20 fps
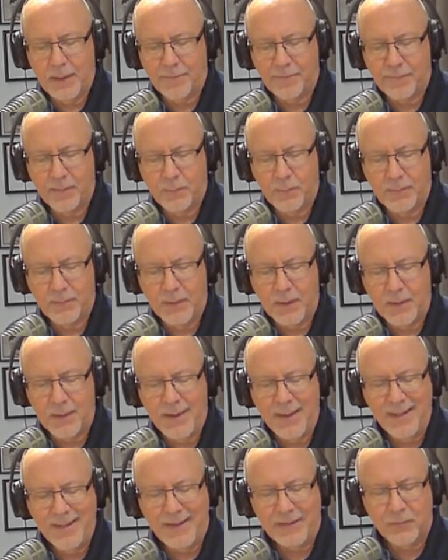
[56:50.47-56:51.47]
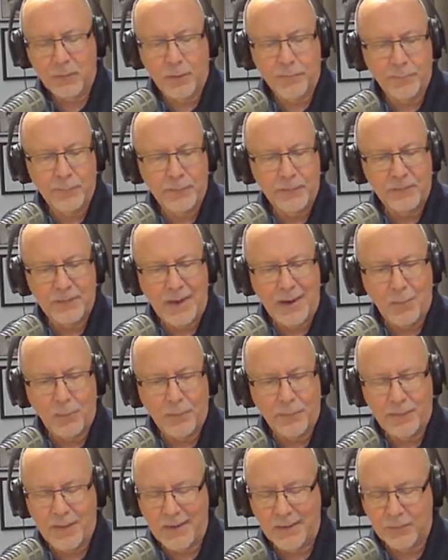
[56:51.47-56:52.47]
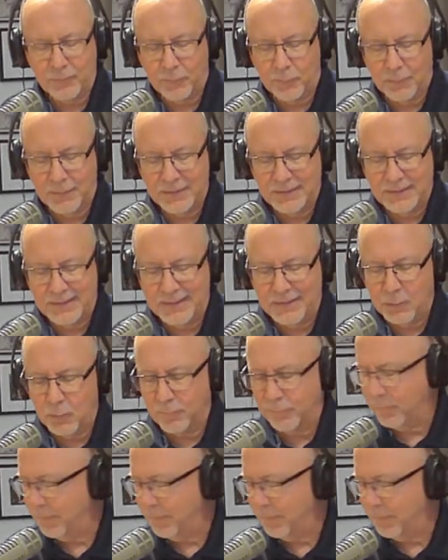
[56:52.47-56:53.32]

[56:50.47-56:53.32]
Have fun with that. That's all for this hour. Thanks for listening. Don't